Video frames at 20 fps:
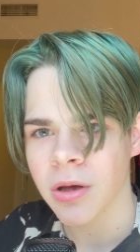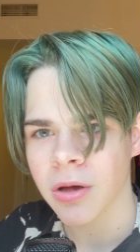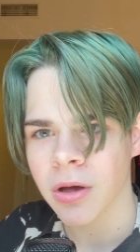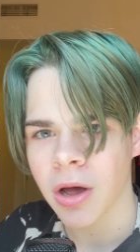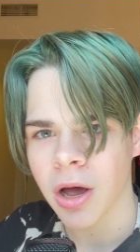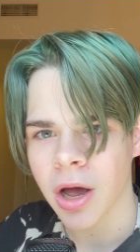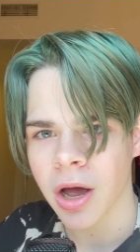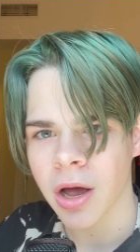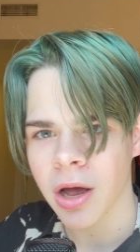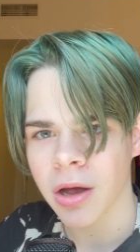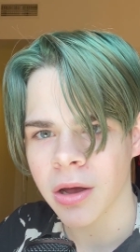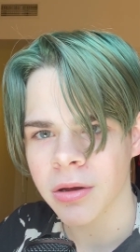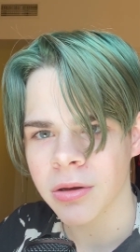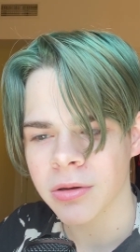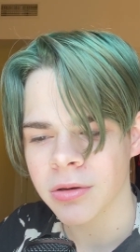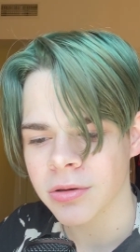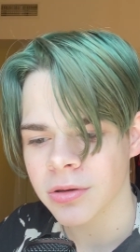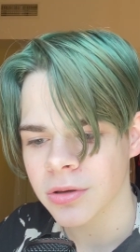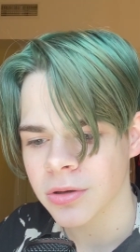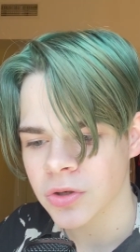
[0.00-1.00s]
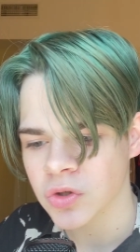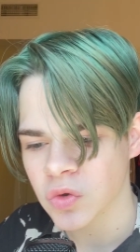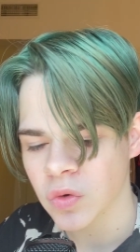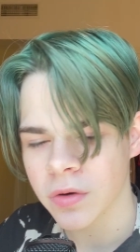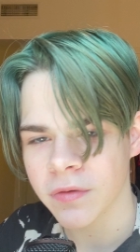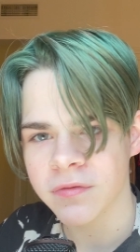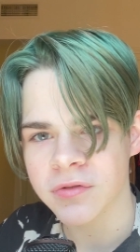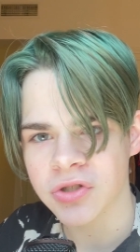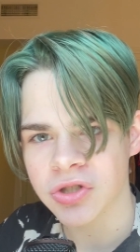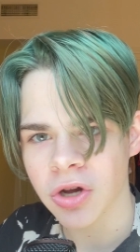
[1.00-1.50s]
uh, sort
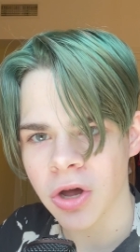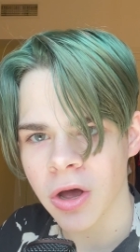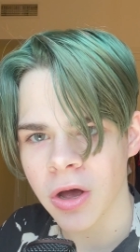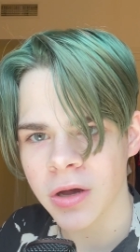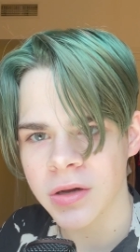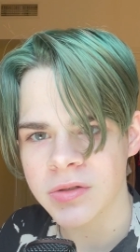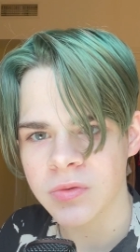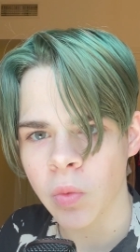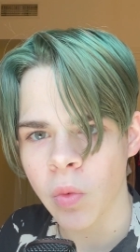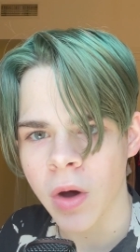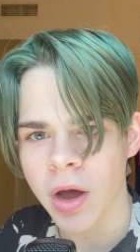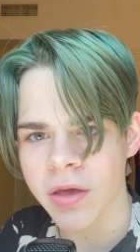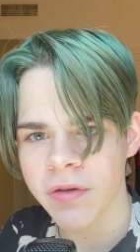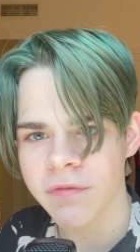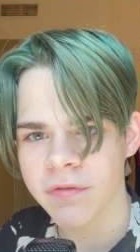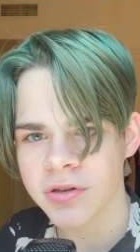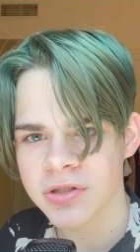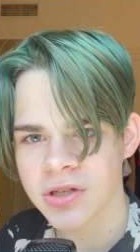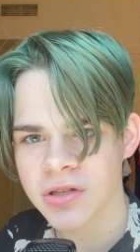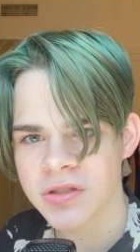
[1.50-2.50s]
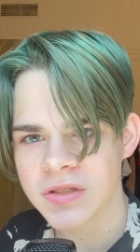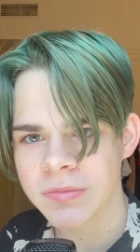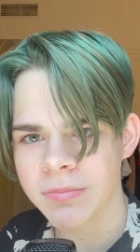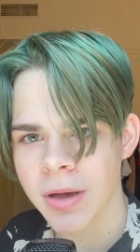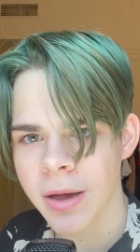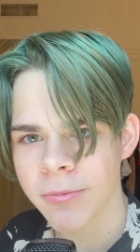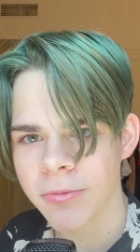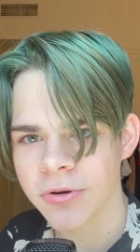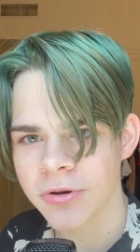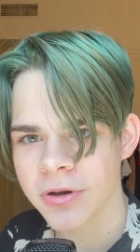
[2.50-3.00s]
of jogs white vision's
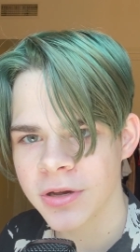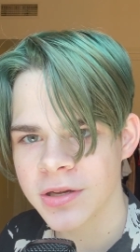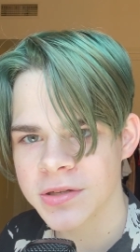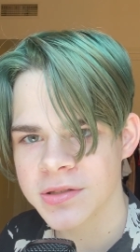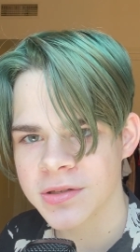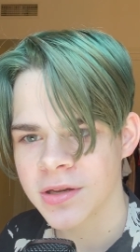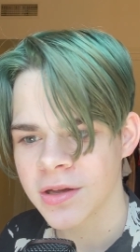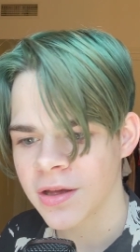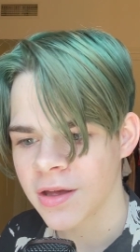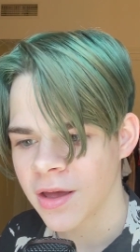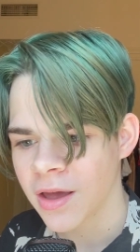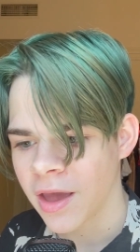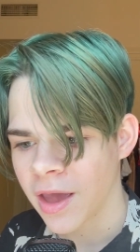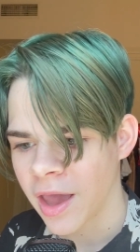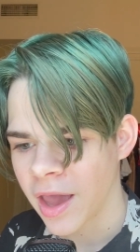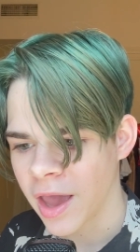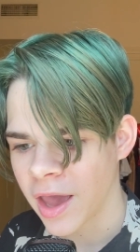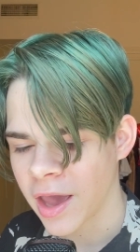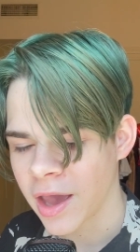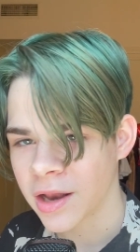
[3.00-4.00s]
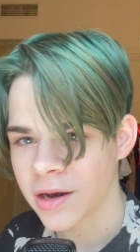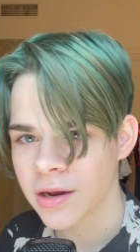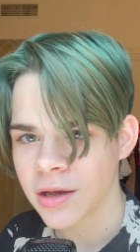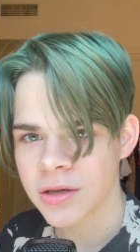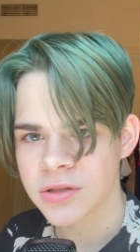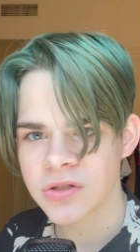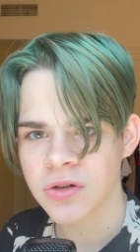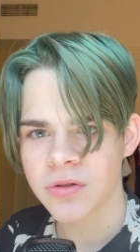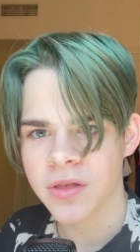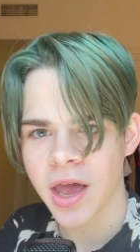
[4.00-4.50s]
memories, and
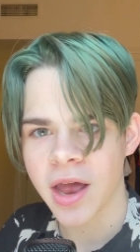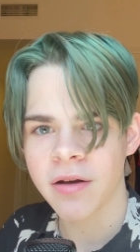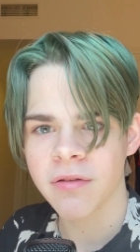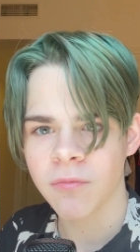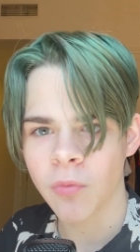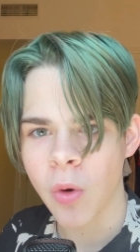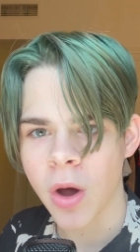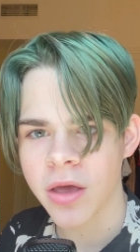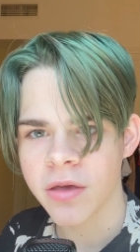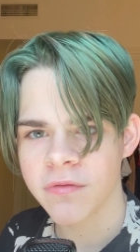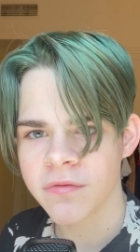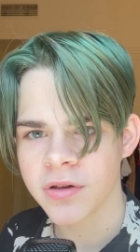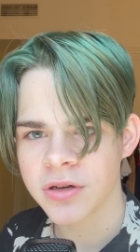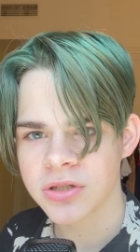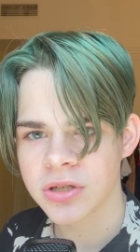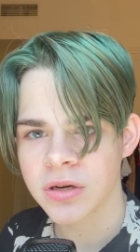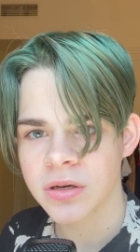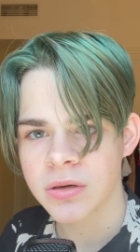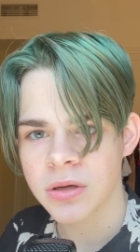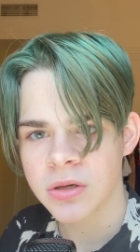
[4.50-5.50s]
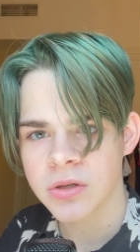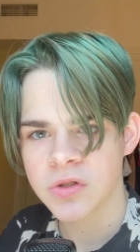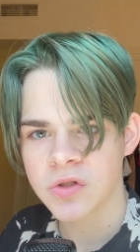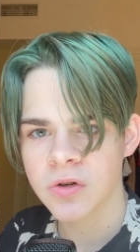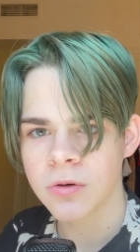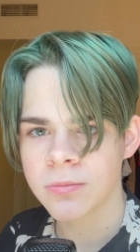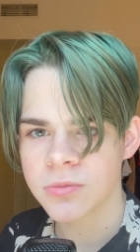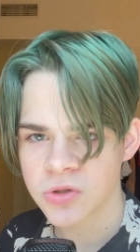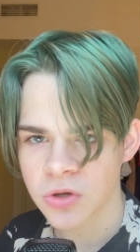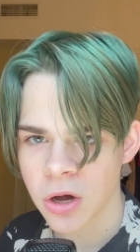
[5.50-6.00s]
so that white vision
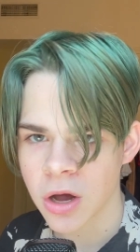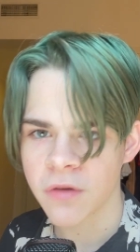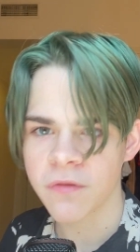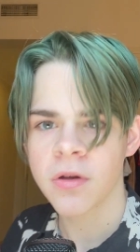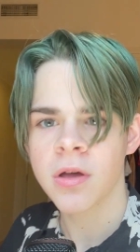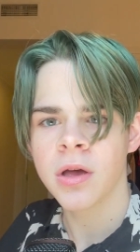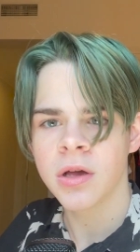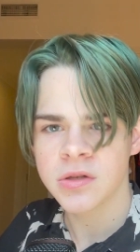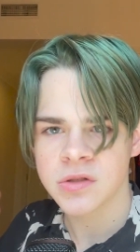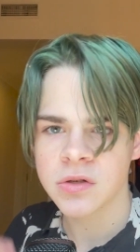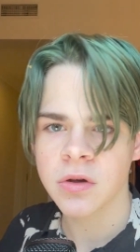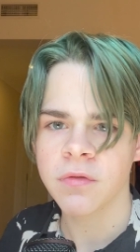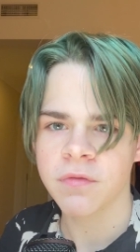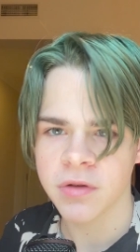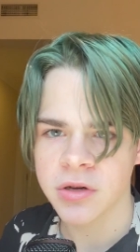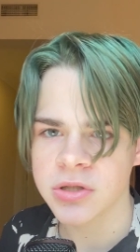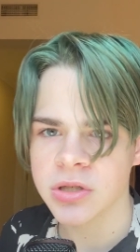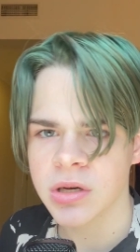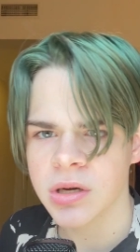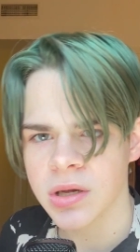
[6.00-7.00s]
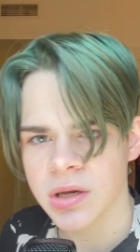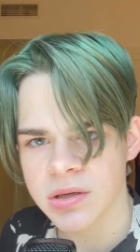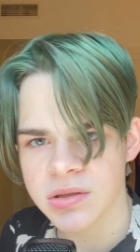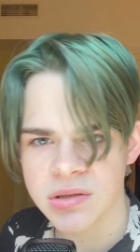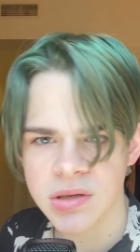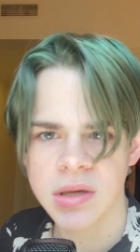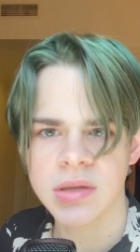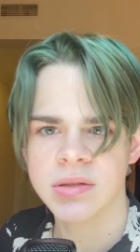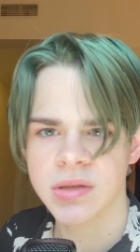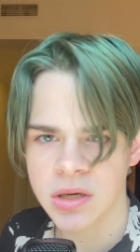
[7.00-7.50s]
zooms off. So vision
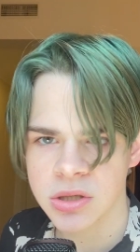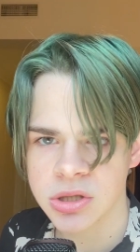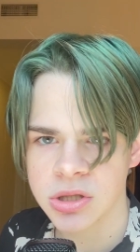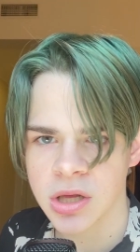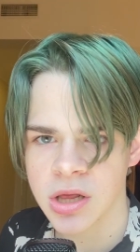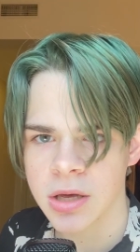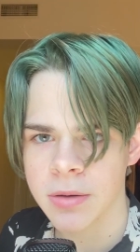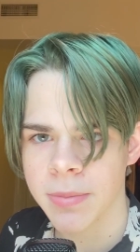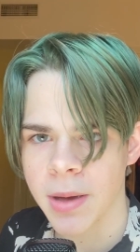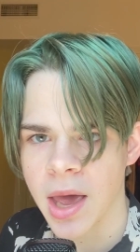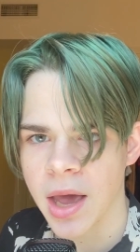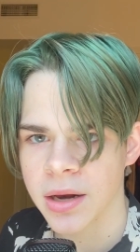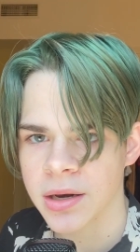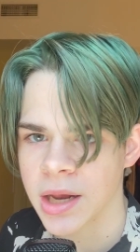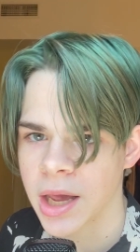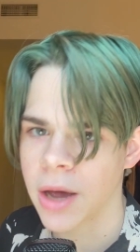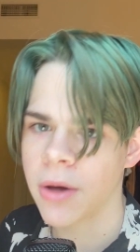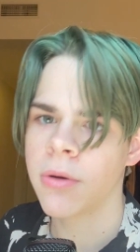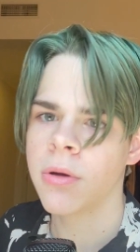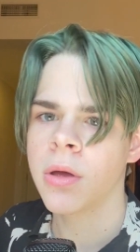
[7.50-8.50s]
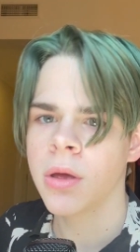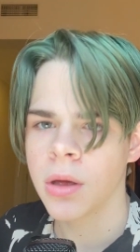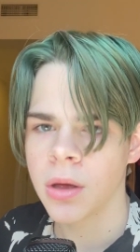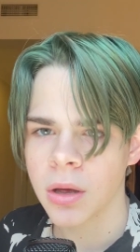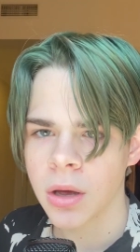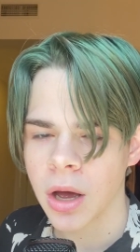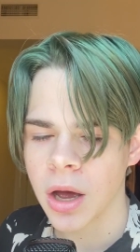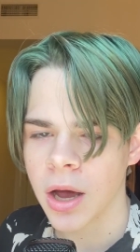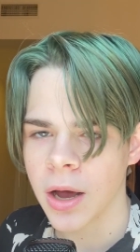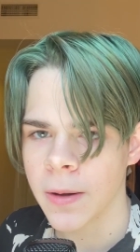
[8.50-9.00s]
is essentially back now,
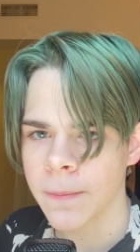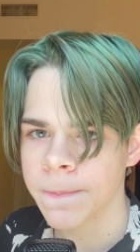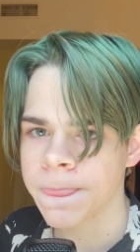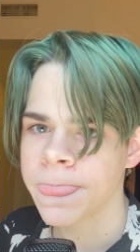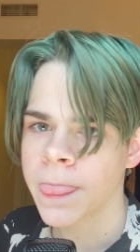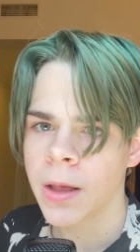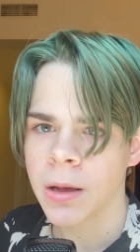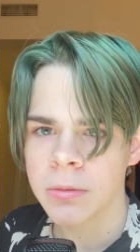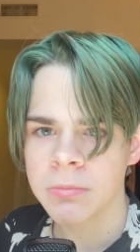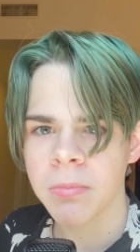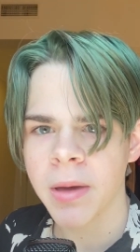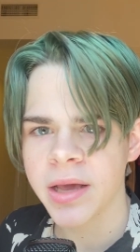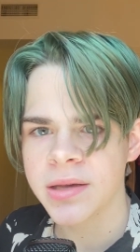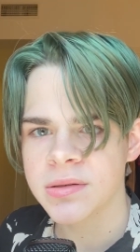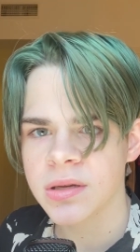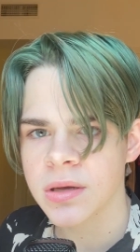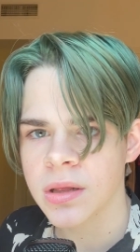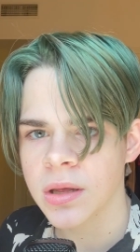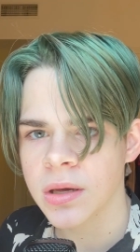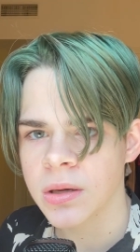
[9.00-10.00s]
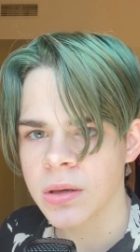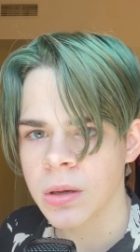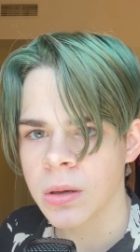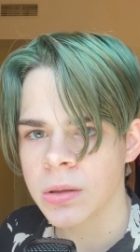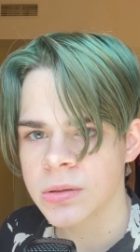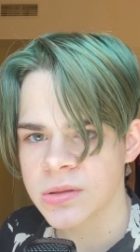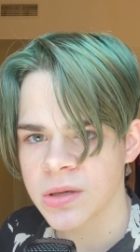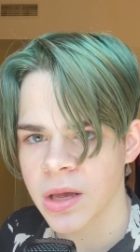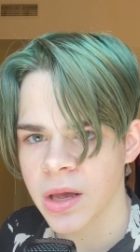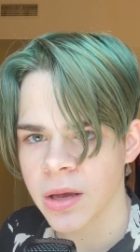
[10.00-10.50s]
uh, basically
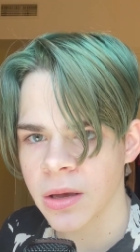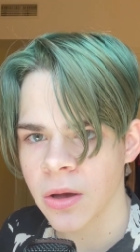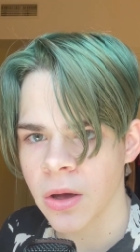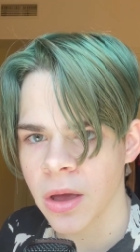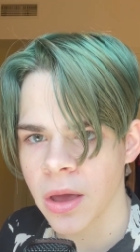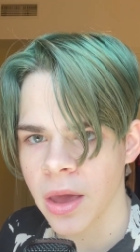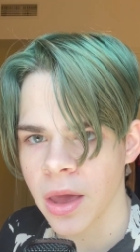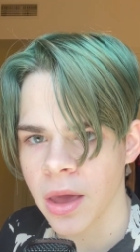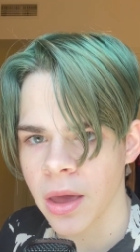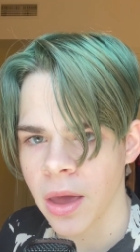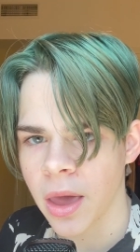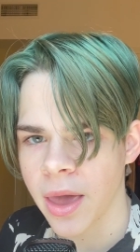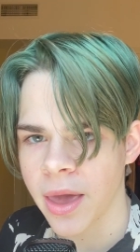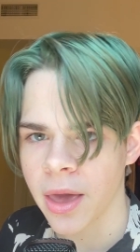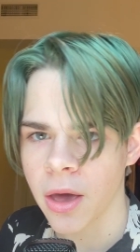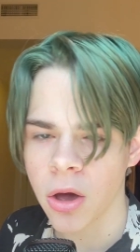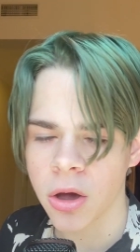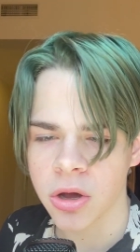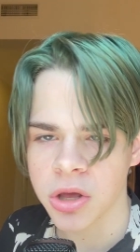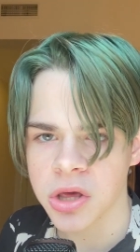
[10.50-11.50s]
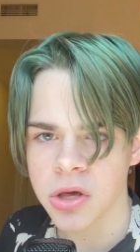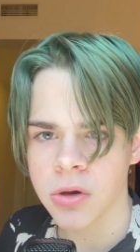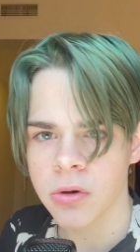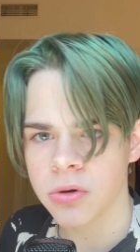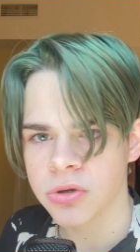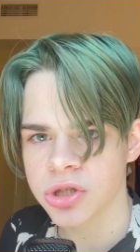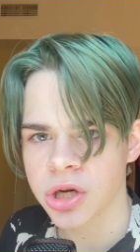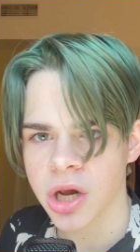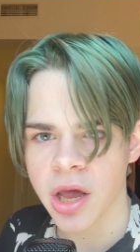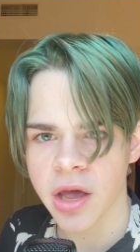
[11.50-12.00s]
saying a, a
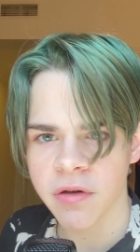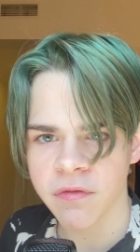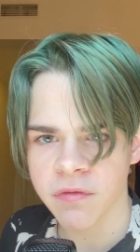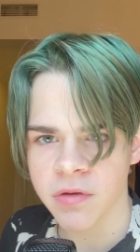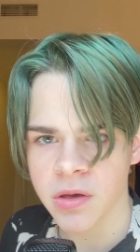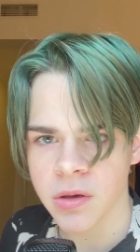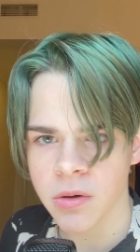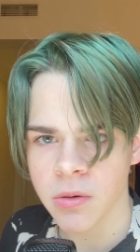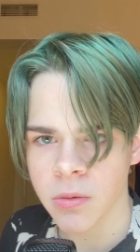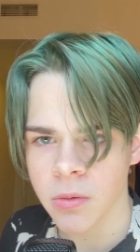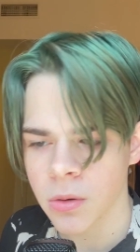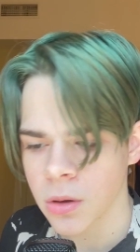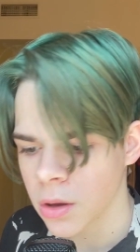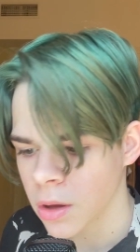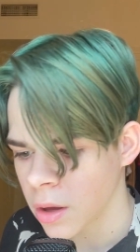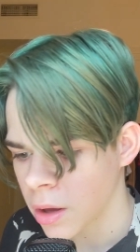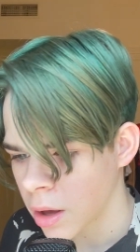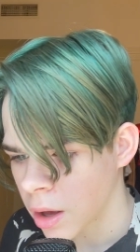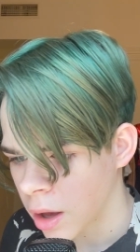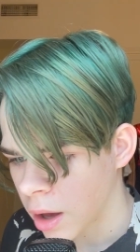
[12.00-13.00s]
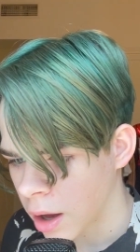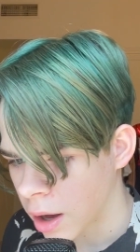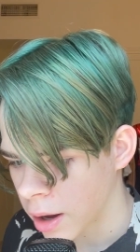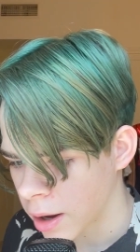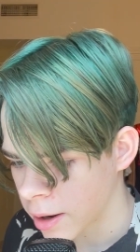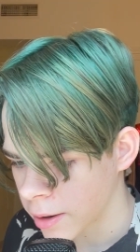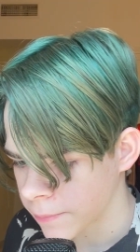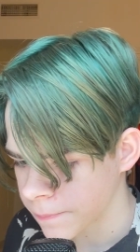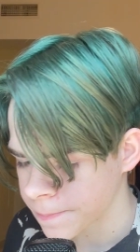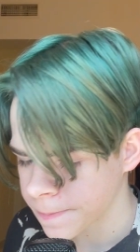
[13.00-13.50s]
huge fu.
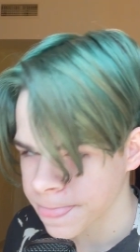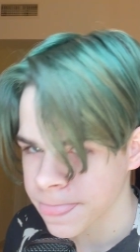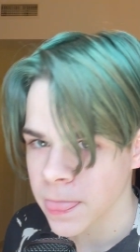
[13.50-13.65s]
Um,